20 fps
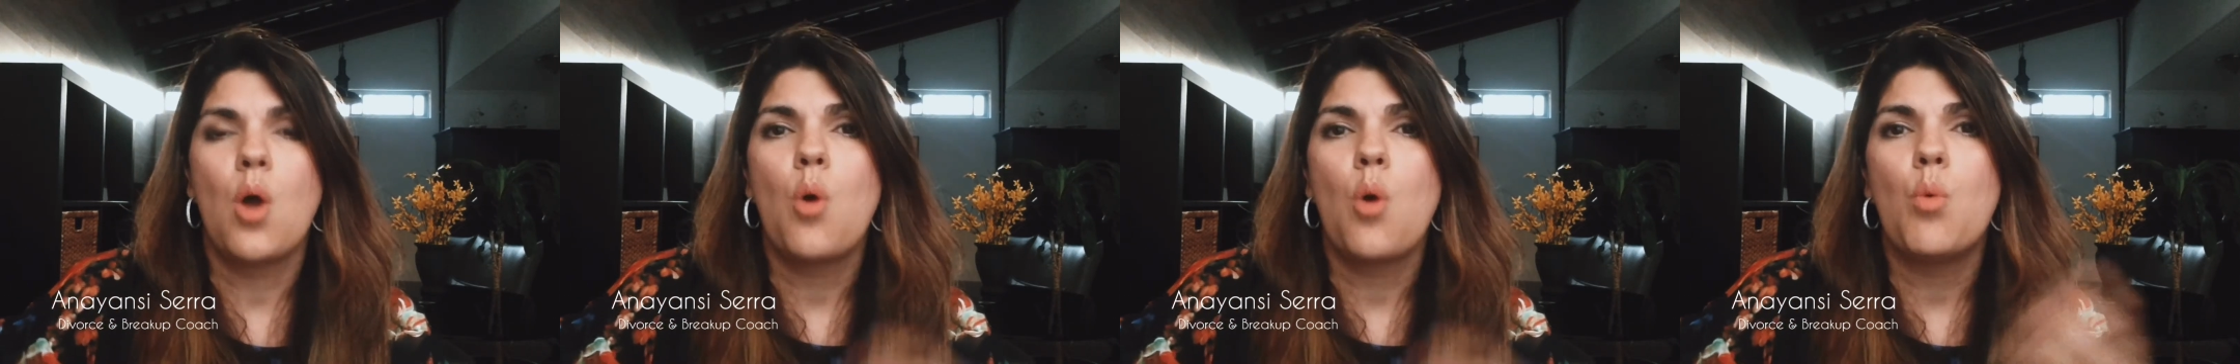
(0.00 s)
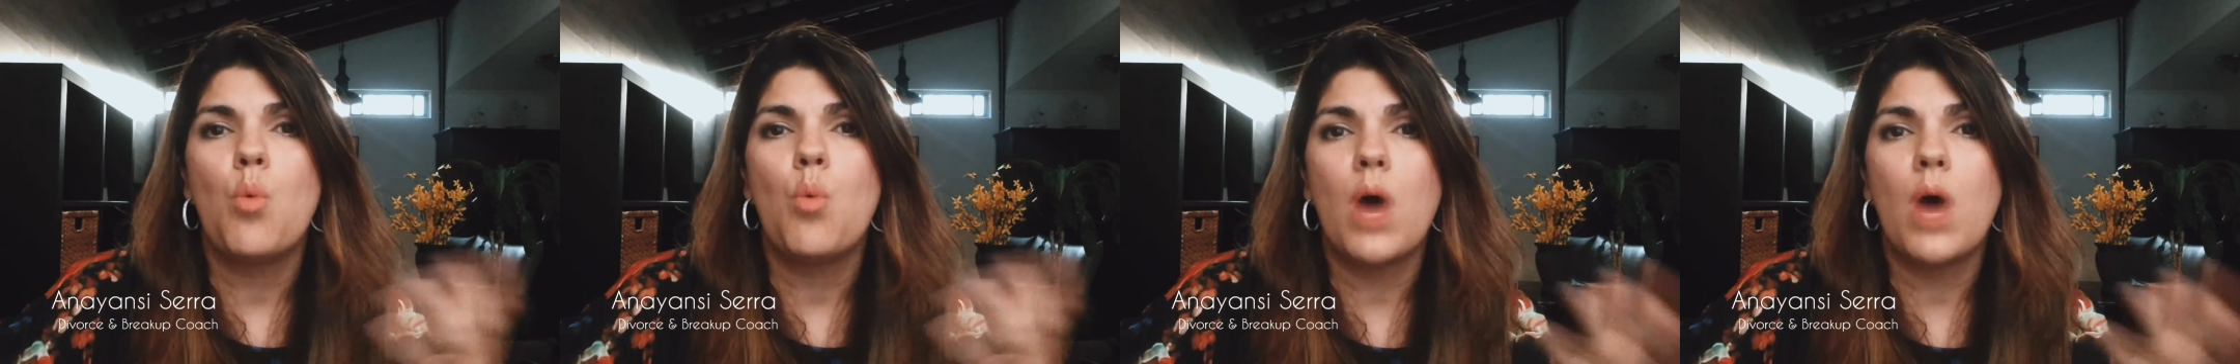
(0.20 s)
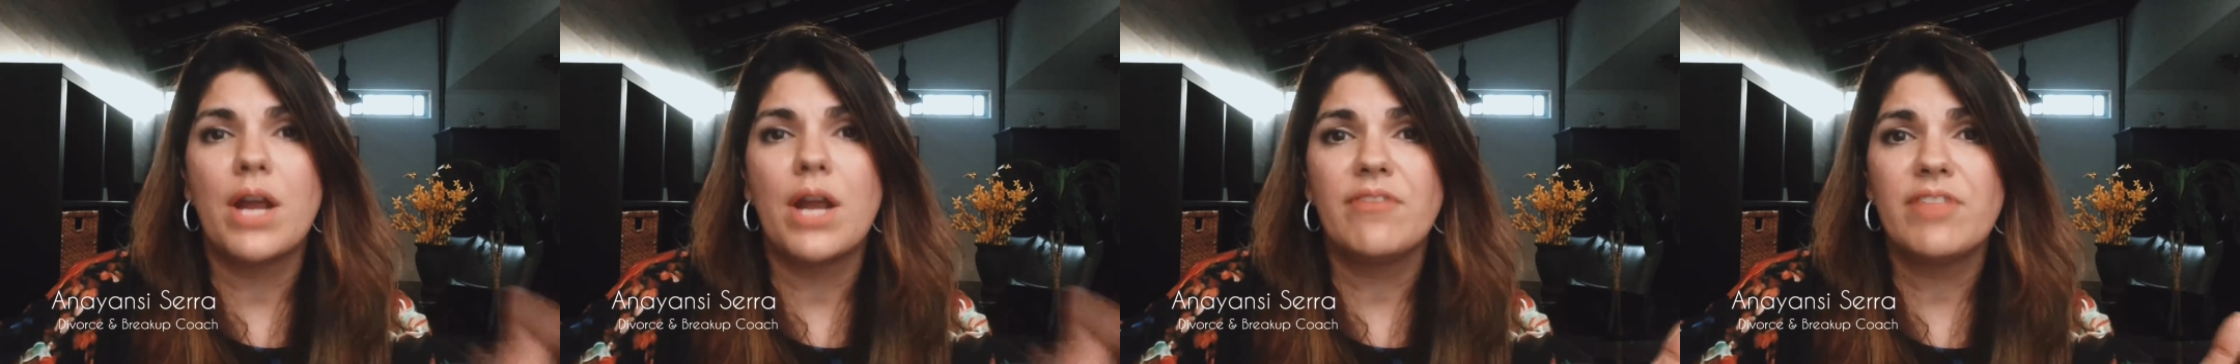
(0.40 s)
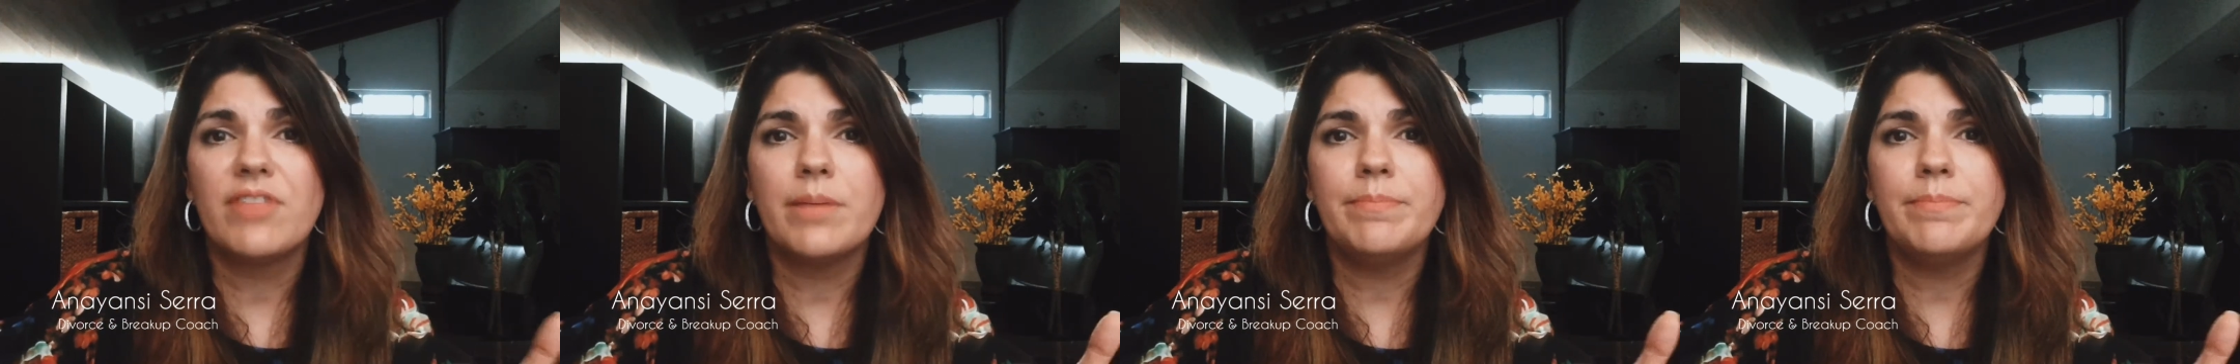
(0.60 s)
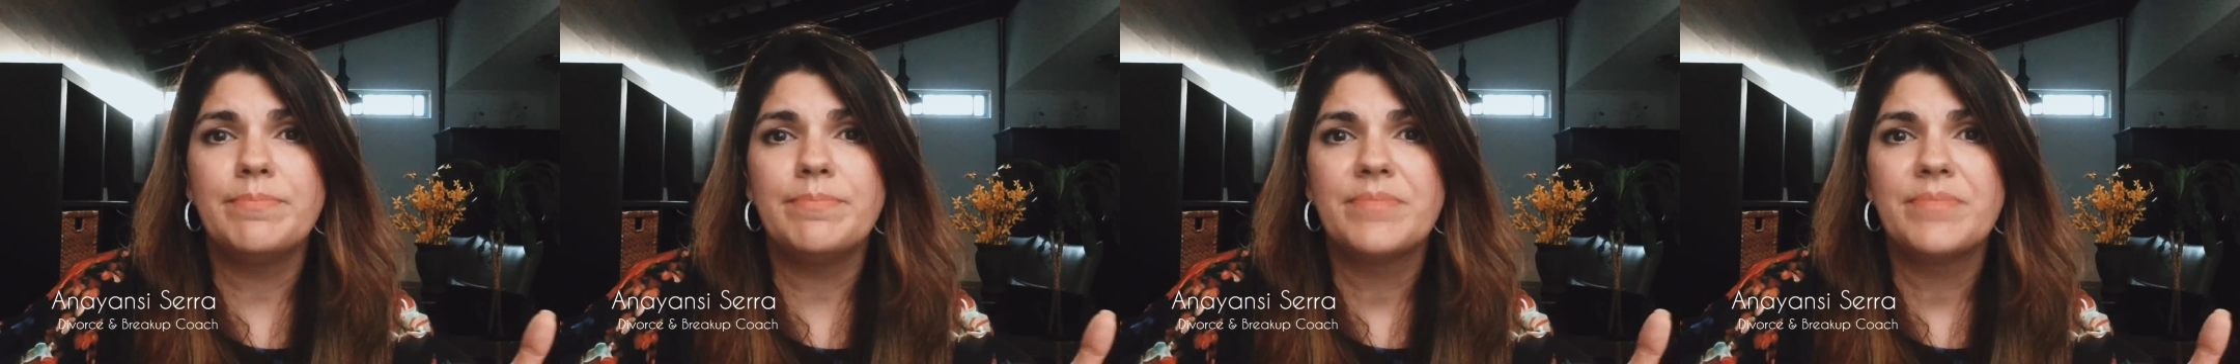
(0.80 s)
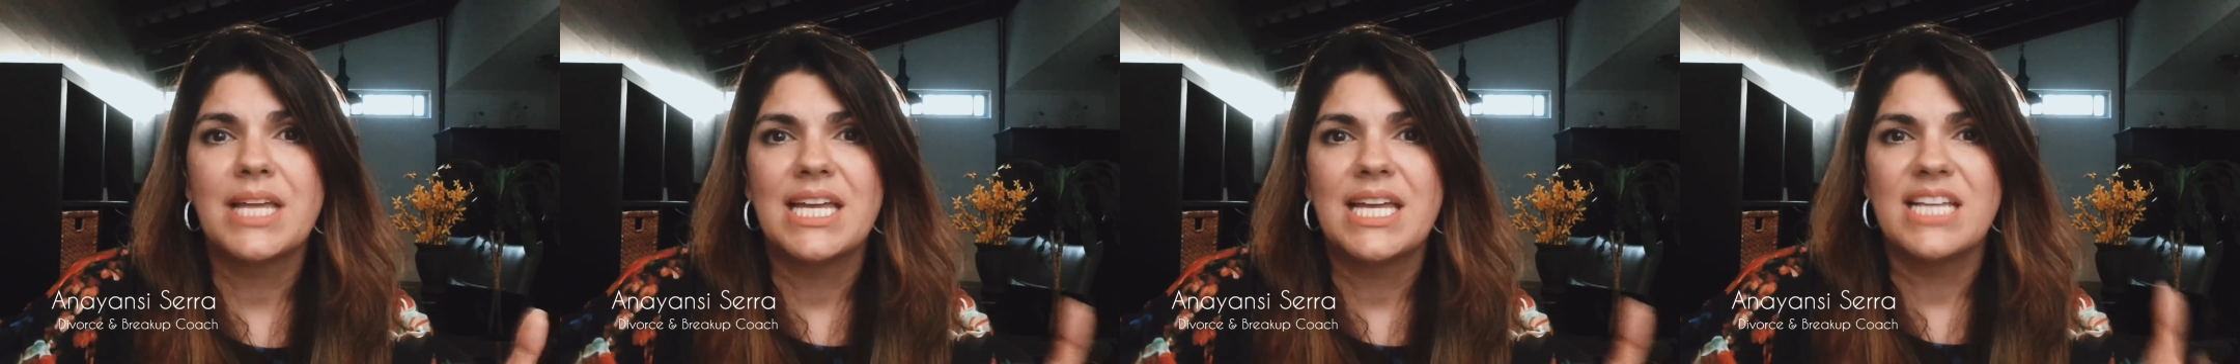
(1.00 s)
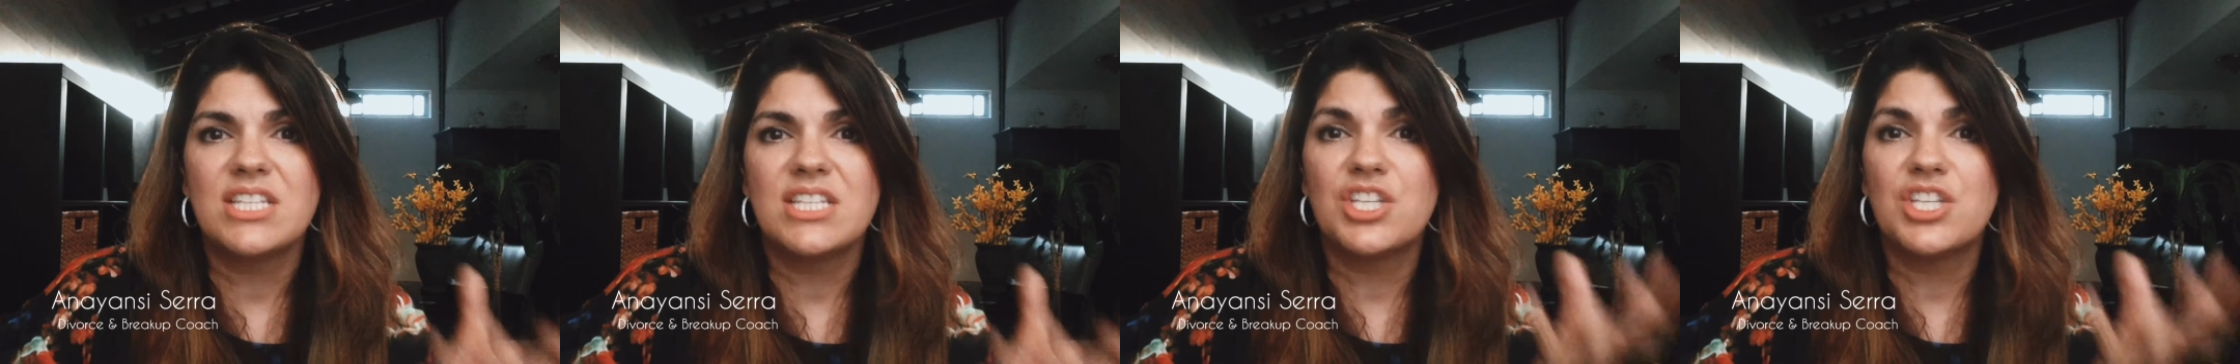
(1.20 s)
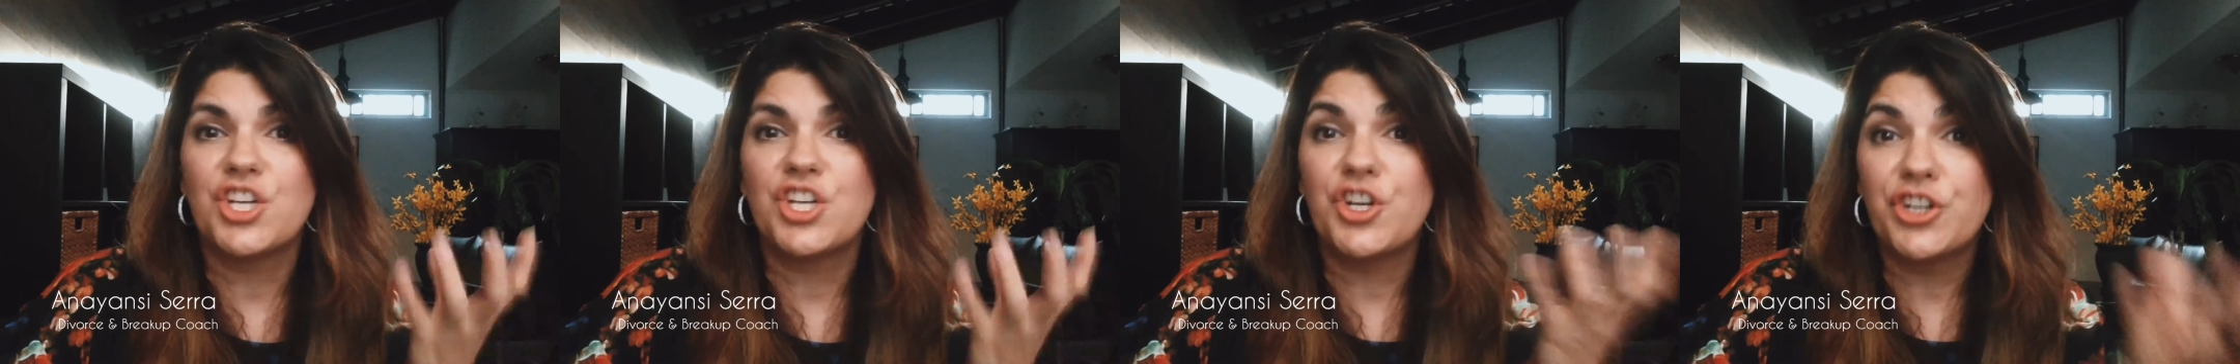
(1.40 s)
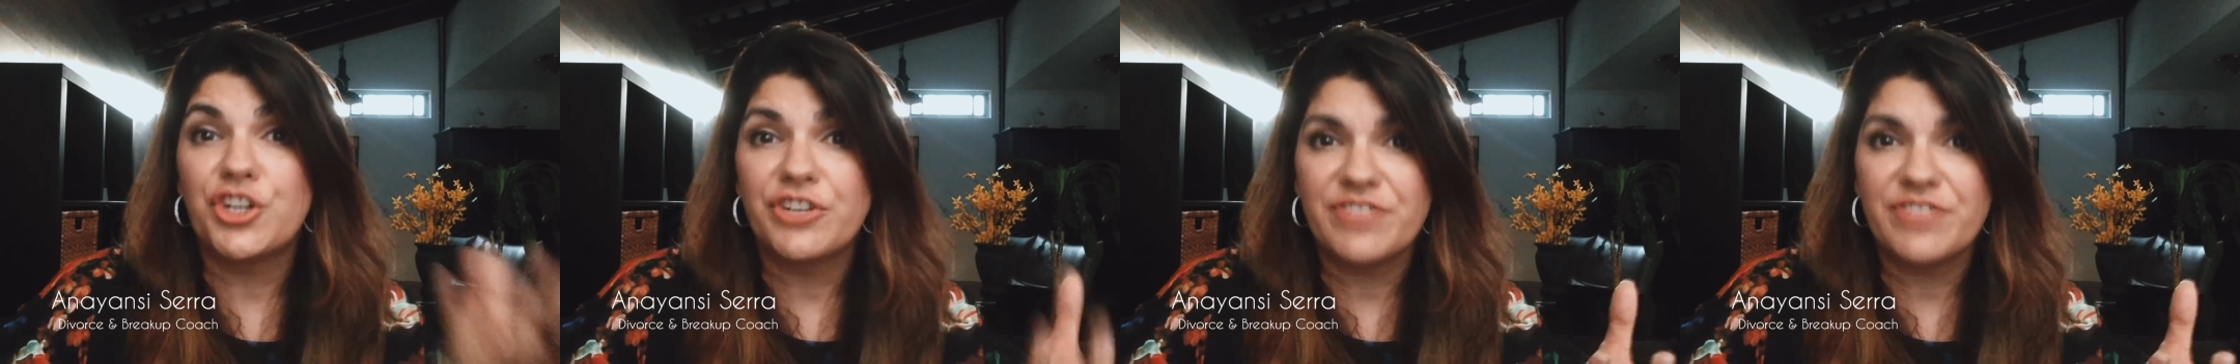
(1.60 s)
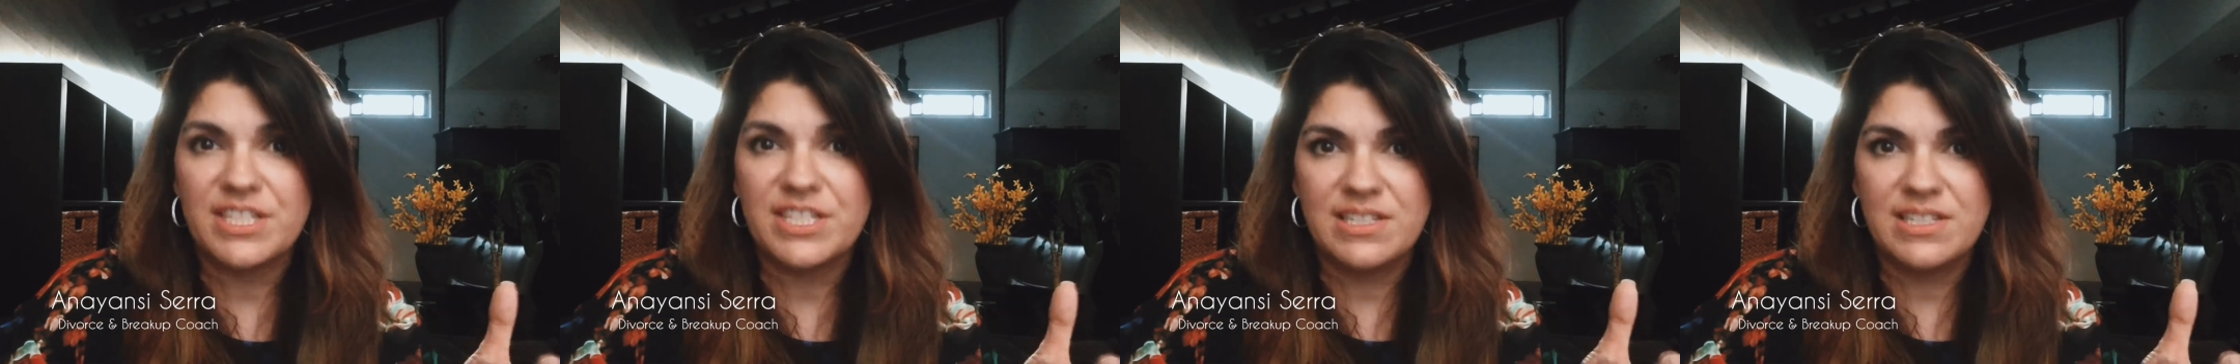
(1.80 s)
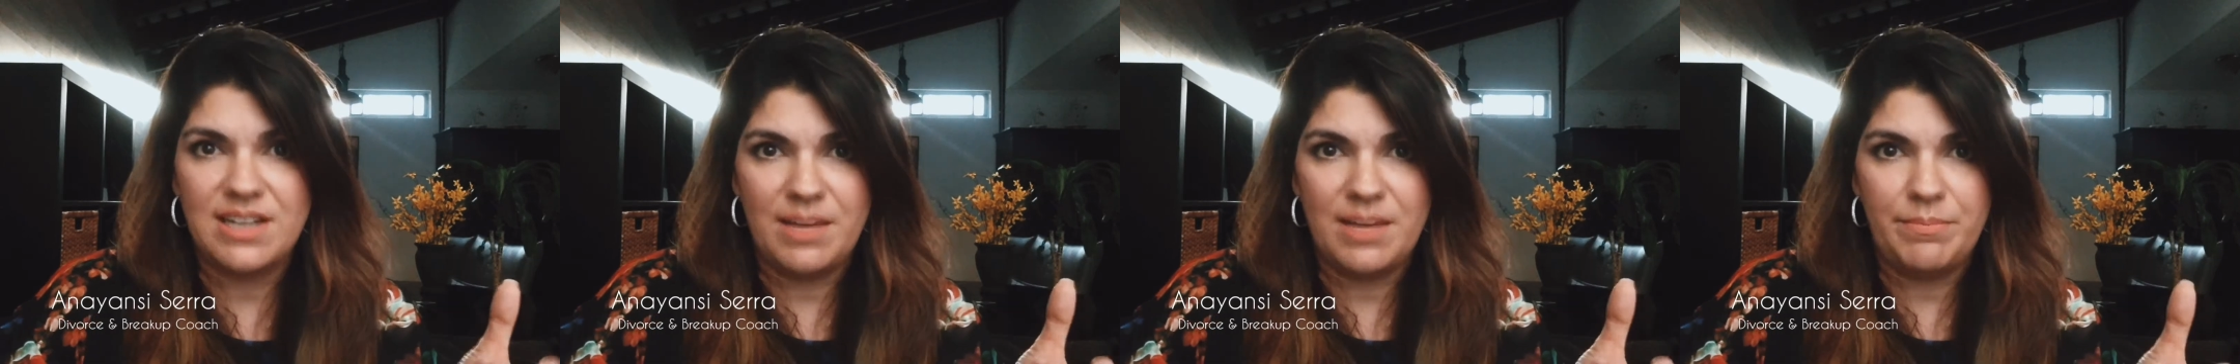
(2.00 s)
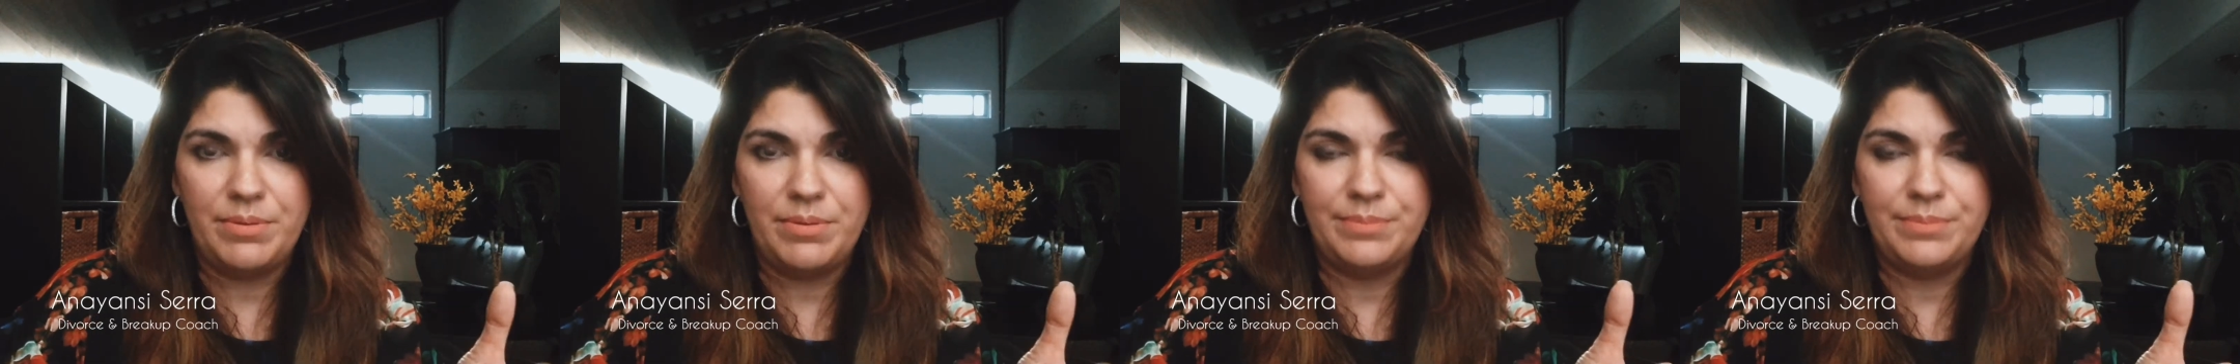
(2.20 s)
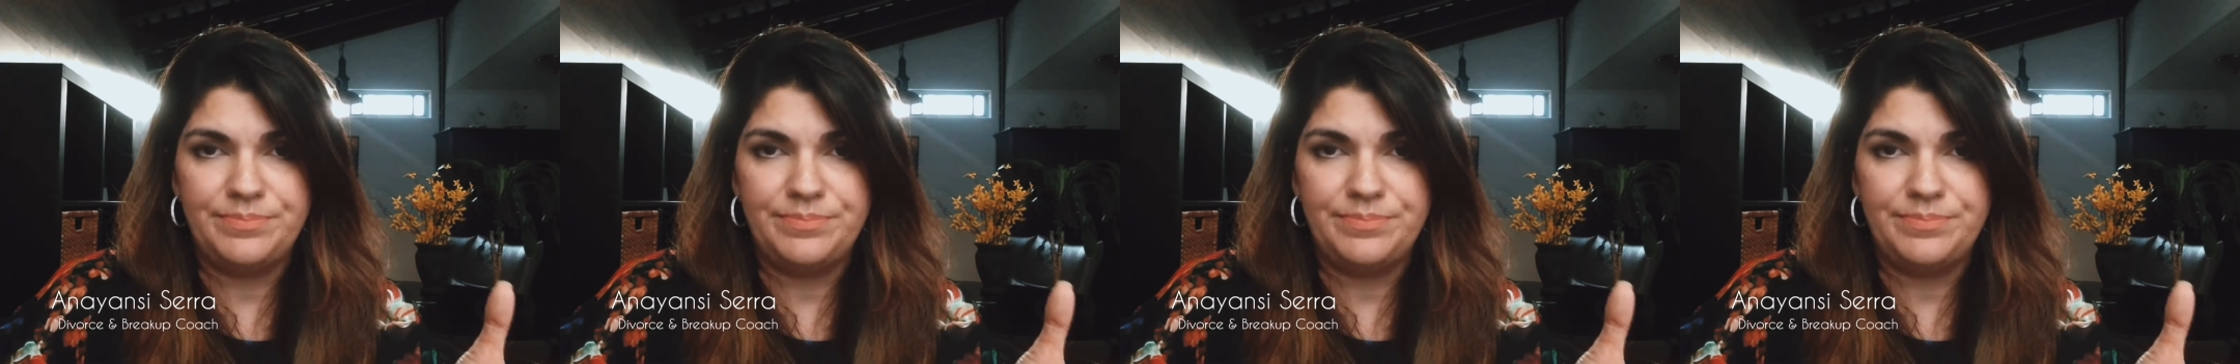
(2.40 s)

One of them is the nervous type.